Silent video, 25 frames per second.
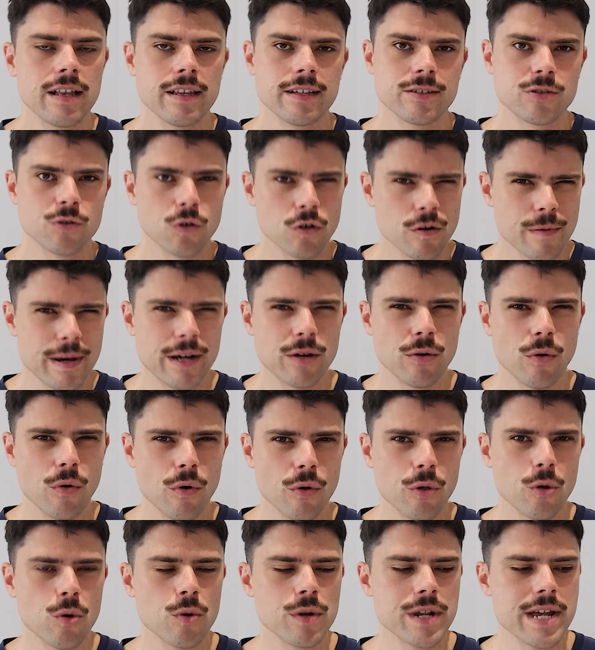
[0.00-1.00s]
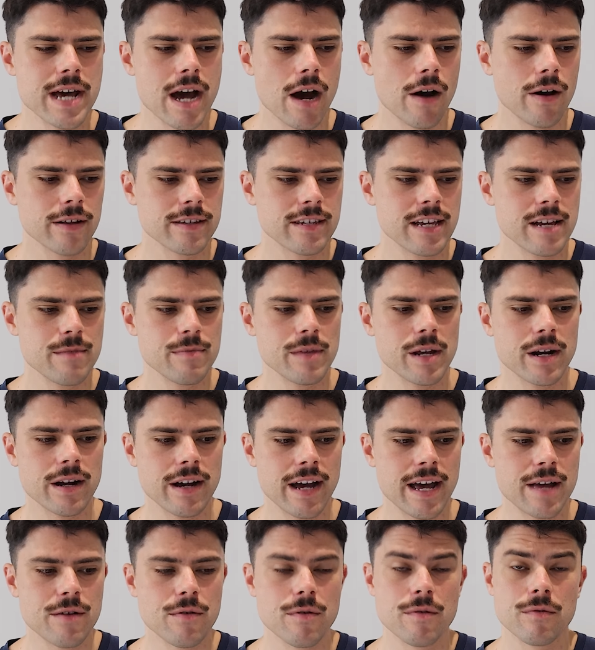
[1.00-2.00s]
Let's talk about Hawthorn now, a team that I
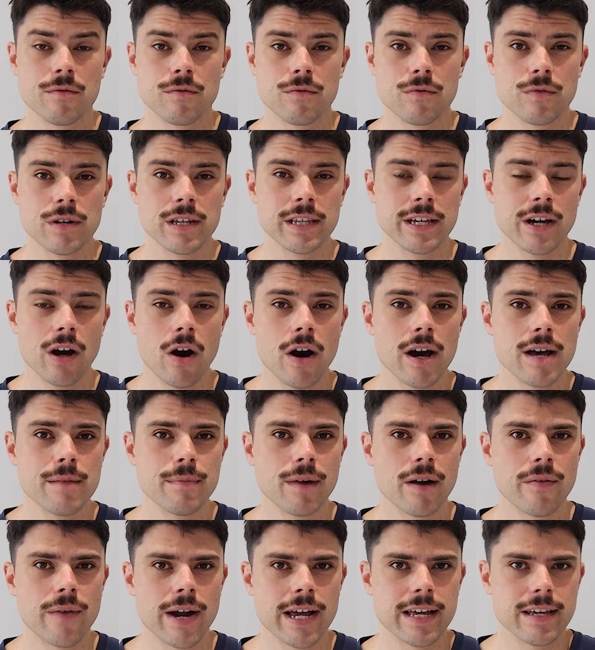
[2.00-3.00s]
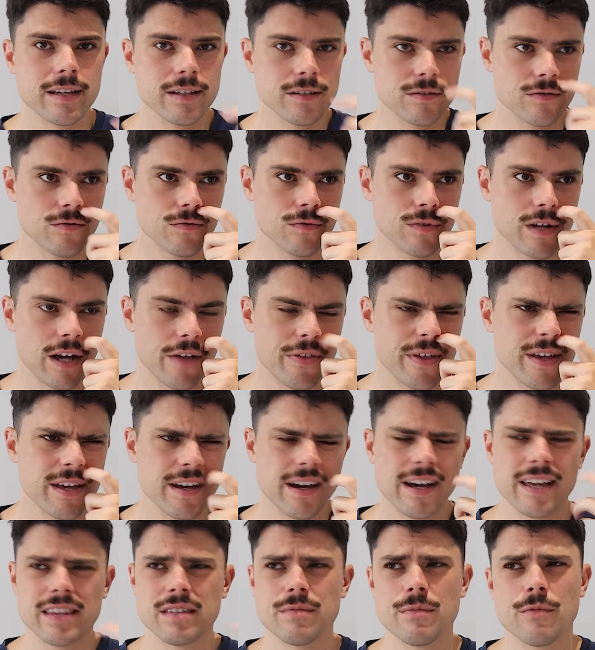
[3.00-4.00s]
had really high in my rankings. I think
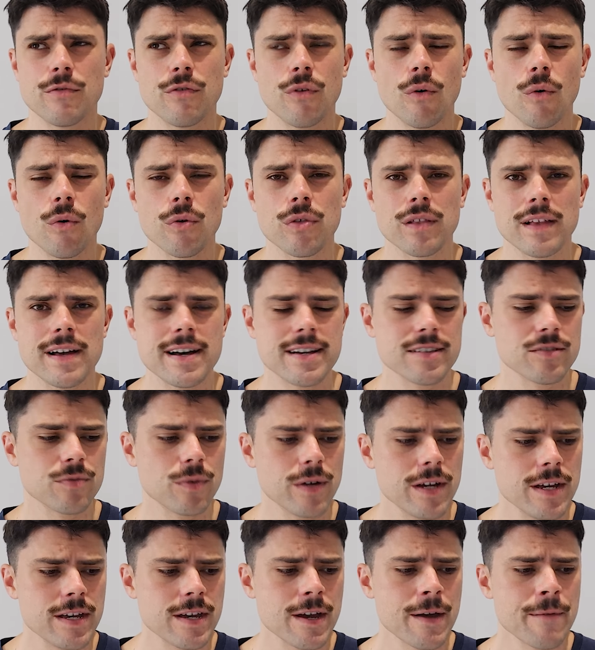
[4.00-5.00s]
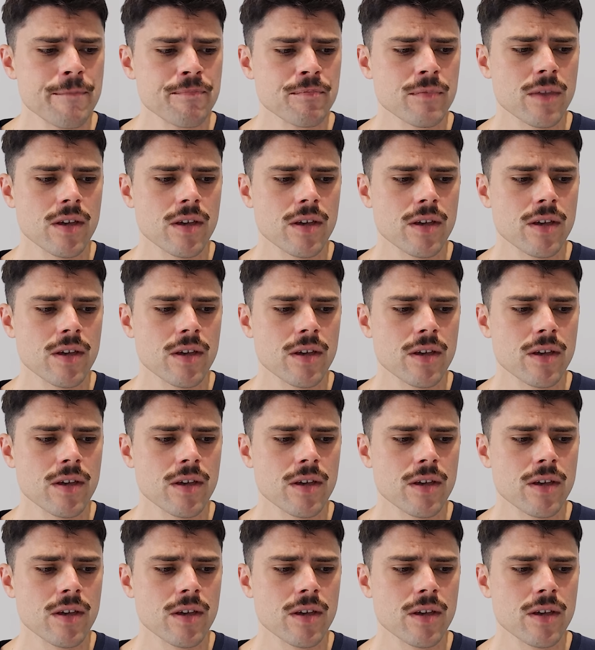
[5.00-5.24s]
I had them fourth last week.